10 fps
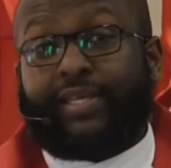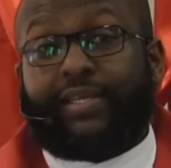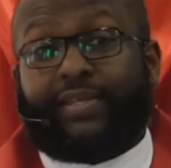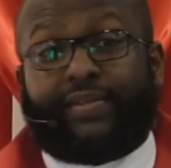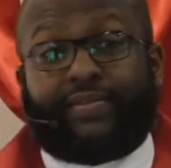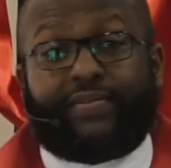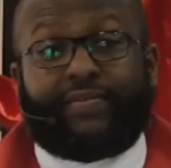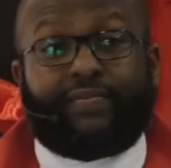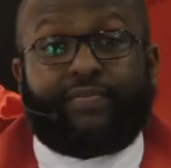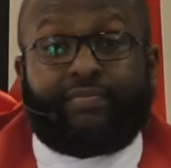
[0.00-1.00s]

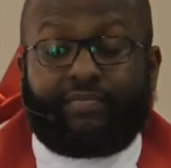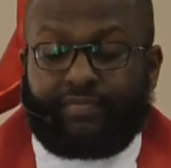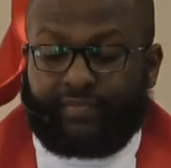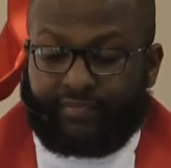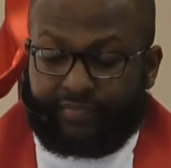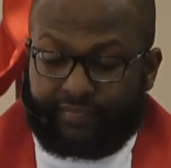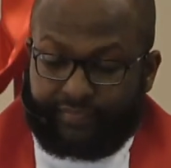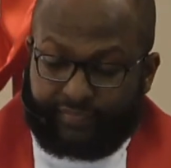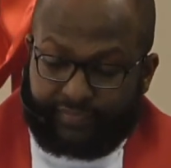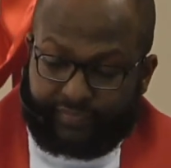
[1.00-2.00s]

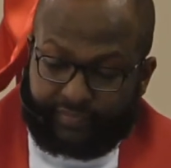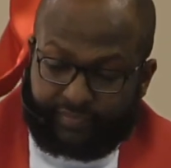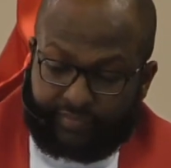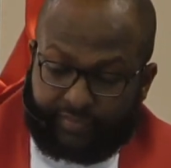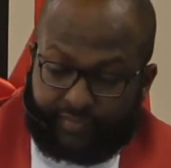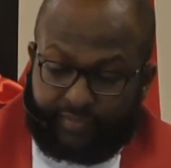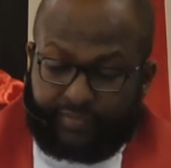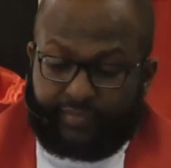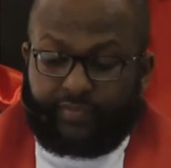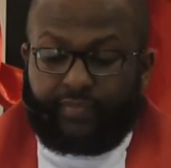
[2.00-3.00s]
No one is speaking in this clip.